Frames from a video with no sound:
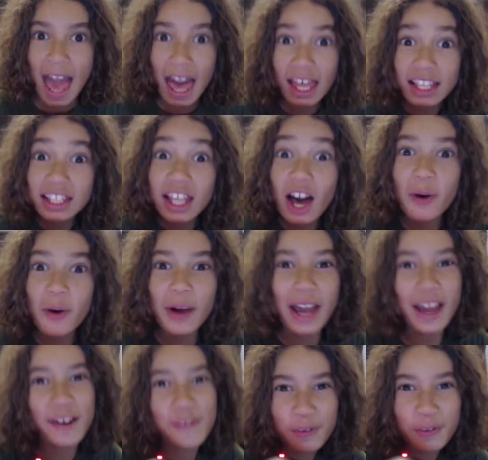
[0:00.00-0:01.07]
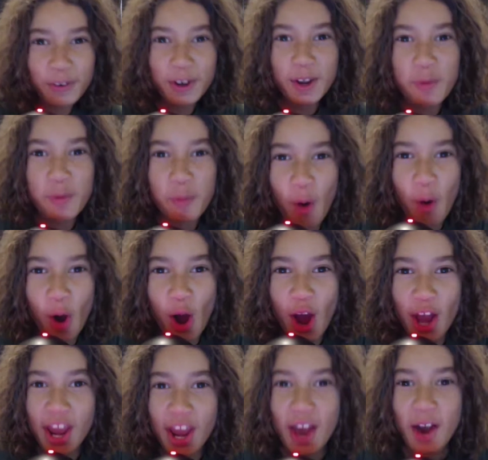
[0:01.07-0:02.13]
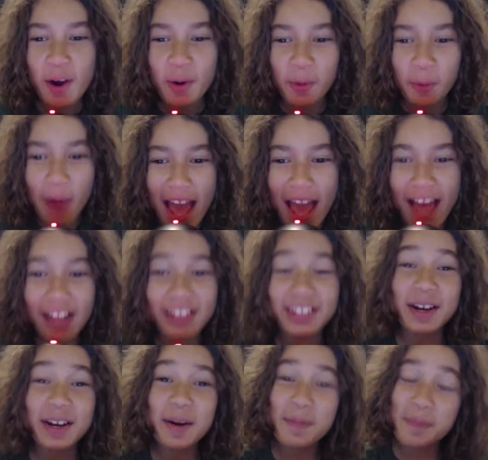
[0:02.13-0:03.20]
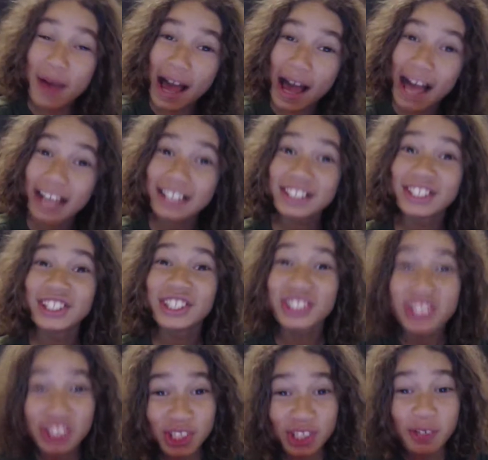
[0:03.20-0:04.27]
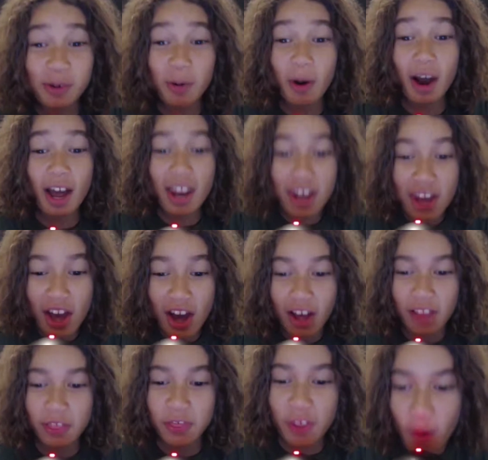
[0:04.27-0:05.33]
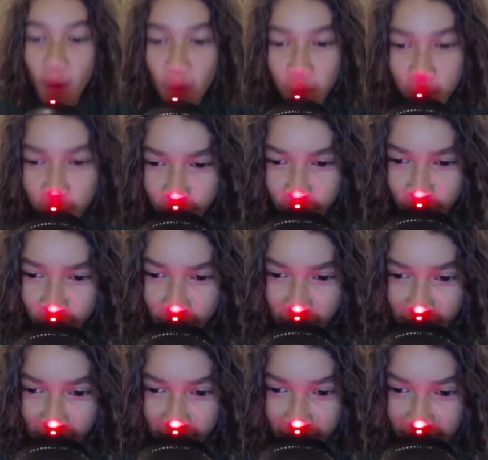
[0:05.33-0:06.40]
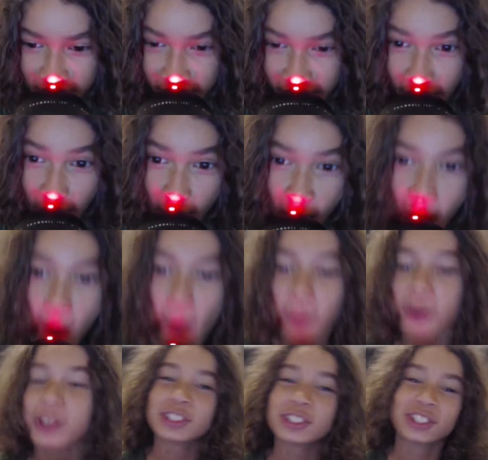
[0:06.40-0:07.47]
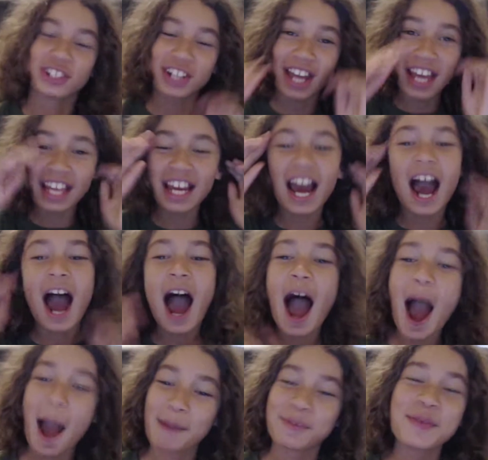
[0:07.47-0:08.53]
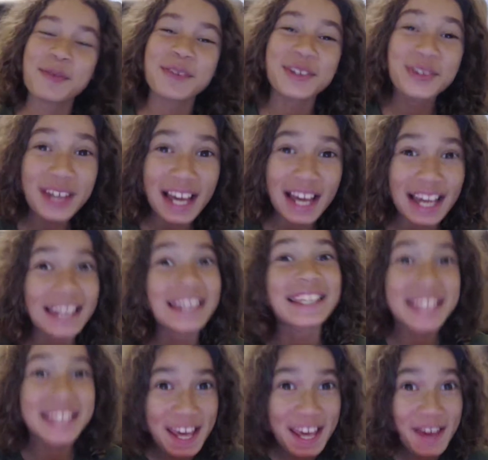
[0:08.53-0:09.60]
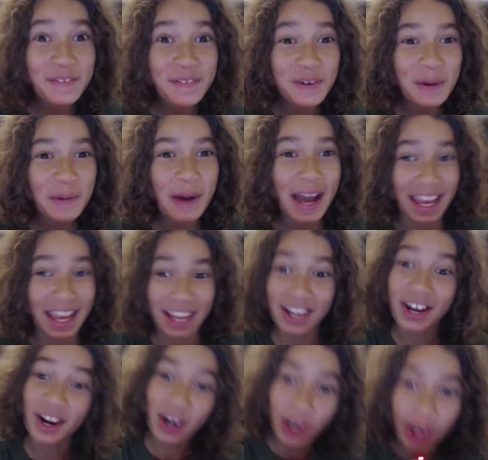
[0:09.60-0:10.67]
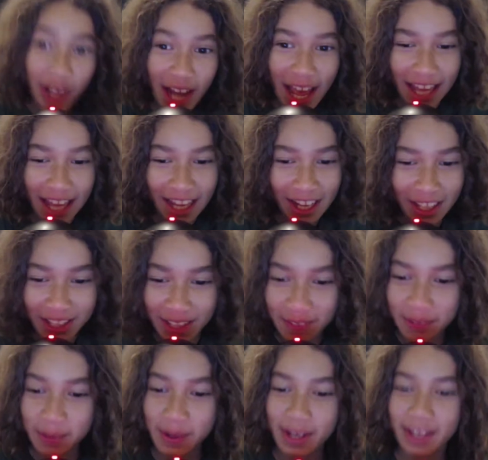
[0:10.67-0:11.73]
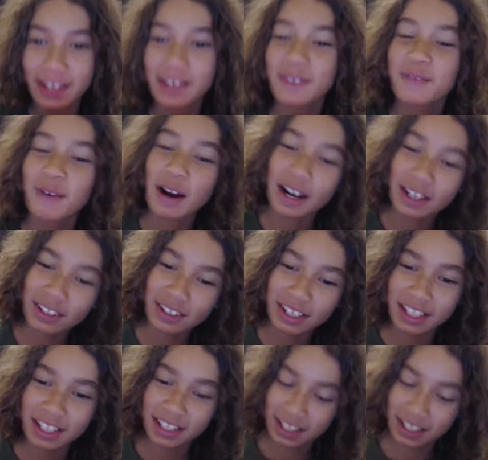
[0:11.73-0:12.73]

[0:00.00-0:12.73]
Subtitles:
Hello everyone, welcome back to another video. So today I'm gonna be doing a giveaway. Hooray, a giveaway, finally.